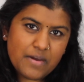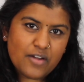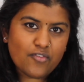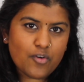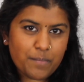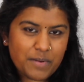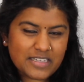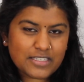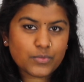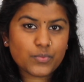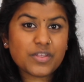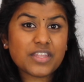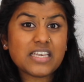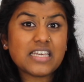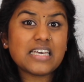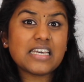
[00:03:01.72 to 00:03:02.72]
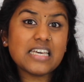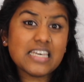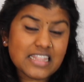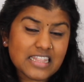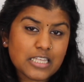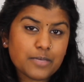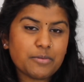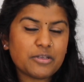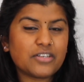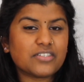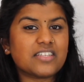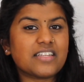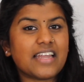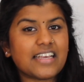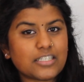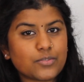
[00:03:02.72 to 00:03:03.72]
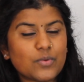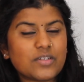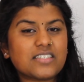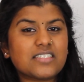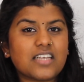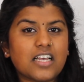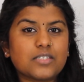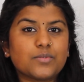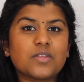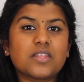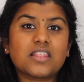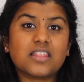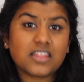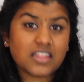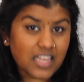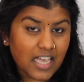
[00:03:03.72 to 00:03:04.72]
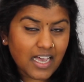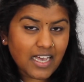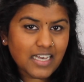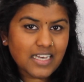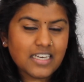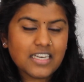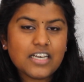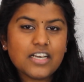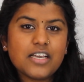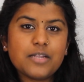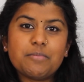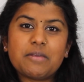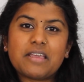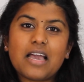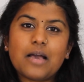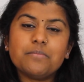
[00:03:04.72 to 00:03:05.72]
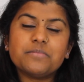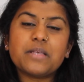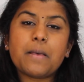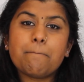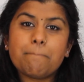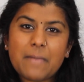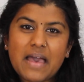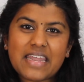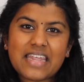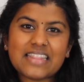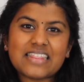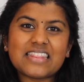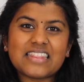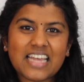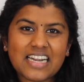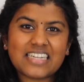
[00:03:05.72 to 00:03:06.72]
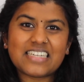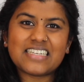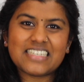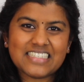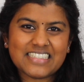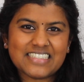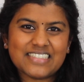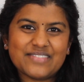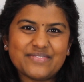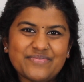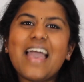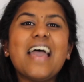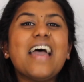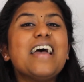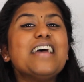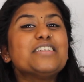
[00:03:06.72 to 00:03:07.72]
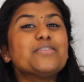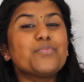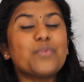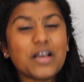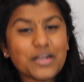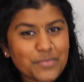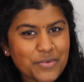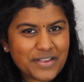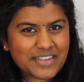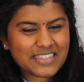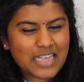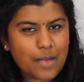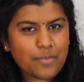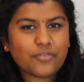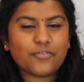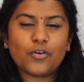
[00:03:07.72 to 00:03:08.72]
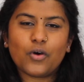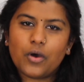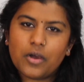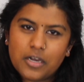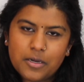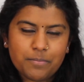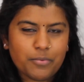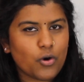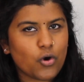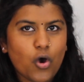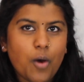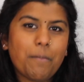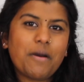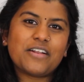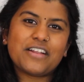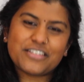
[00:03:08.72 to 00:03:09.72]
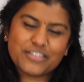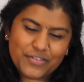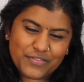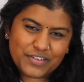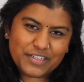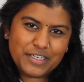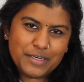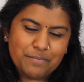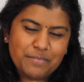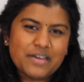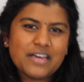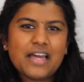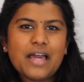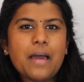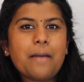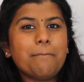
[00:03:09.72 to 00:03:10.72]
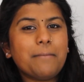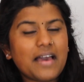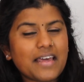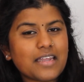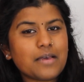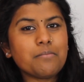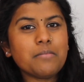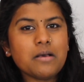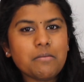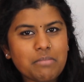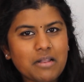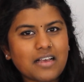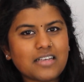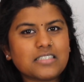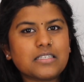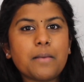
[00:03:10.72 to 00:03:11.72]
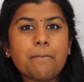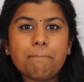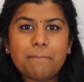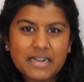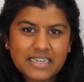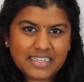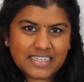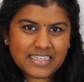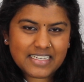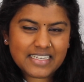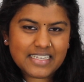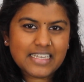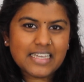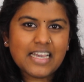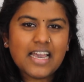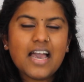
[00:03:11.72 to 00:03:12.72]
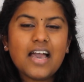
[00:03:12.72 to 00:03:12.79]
replace it with it because the next word starts with ta. It becomes mera tatte. And one more example for up or compound letters of up. Madam plus patti.